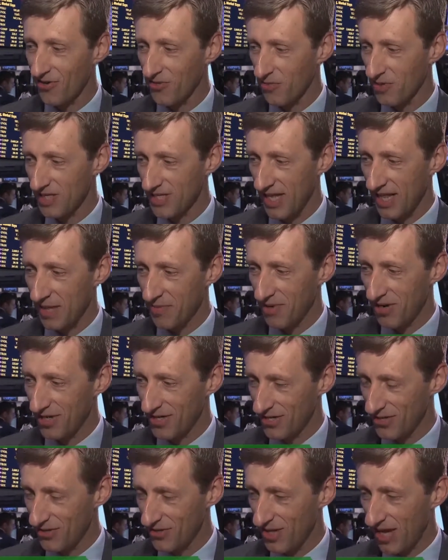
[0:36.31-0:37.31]
and we
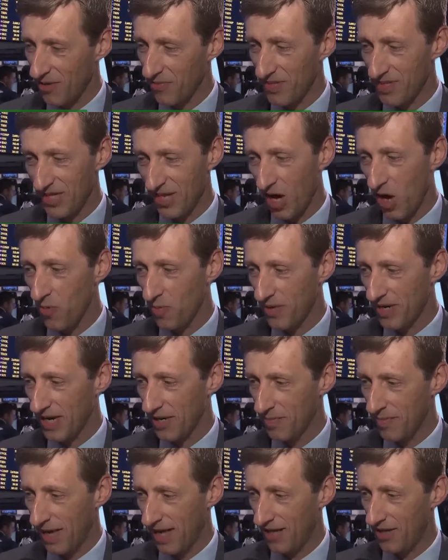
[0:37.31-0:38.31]
celebrated today with the
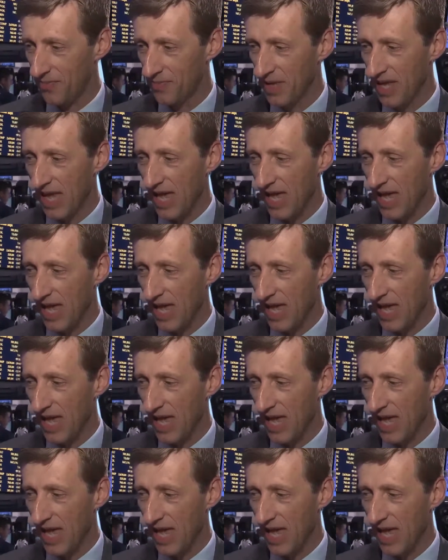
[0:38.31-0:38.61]
opening bell.